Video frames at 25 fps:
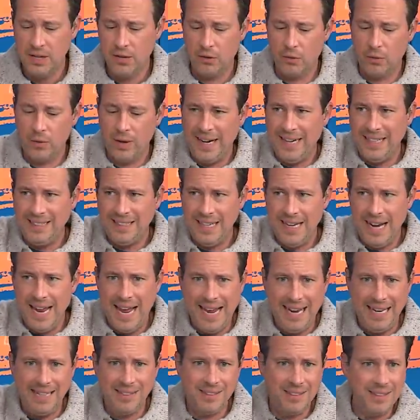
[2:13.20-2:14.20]
raising
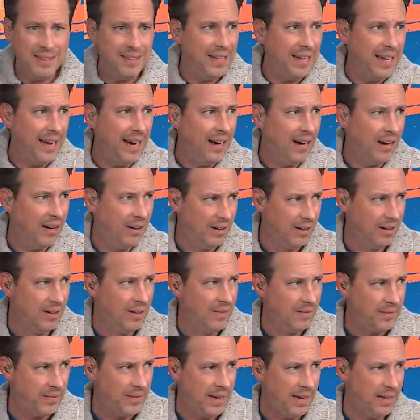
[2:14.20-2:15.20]
hands in the air
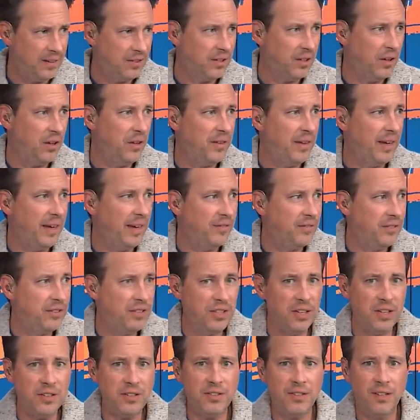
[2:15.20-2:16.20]
as though they have
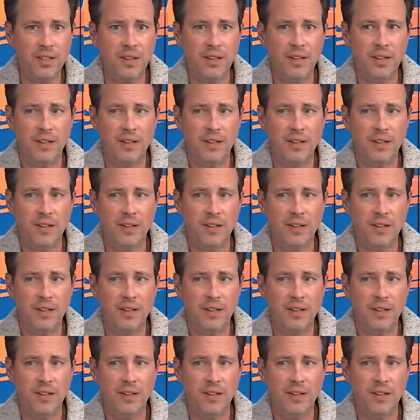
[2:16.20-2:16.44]
just